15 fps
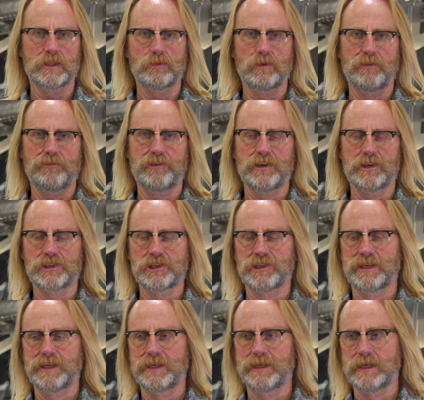only do we
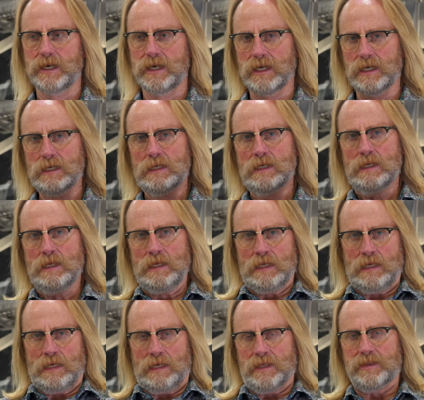finish the
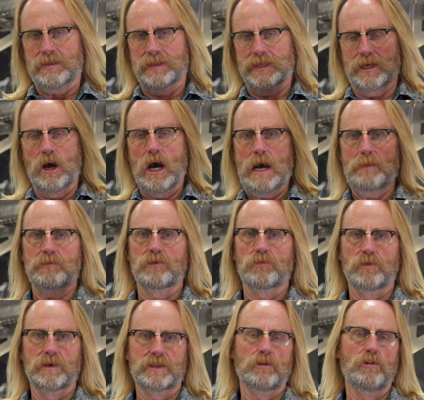
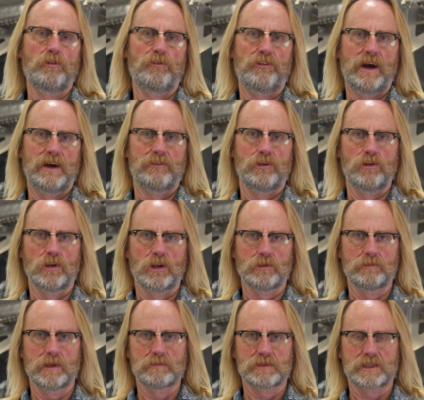hopper with 050
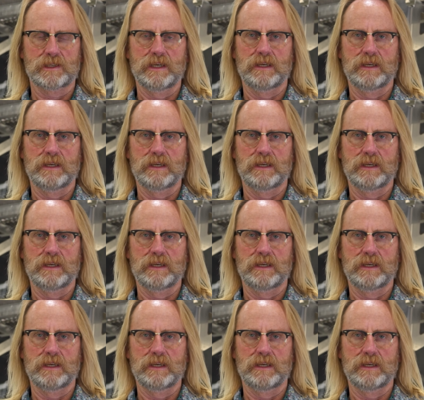aluminum